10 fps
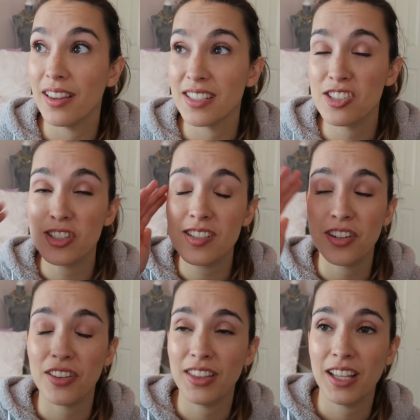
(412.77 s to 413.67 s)
Let's just
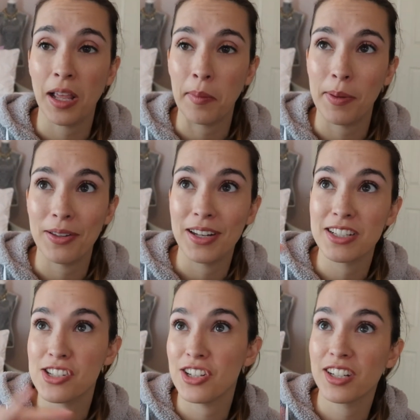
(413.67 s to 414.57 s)
start thinking about
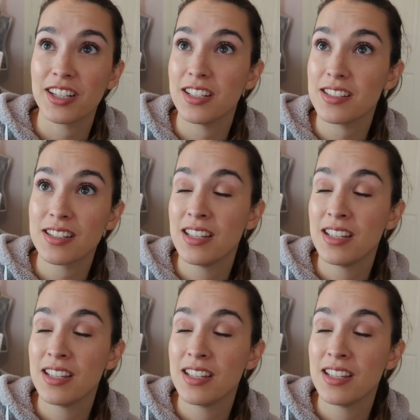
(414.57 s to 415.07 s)
next year, because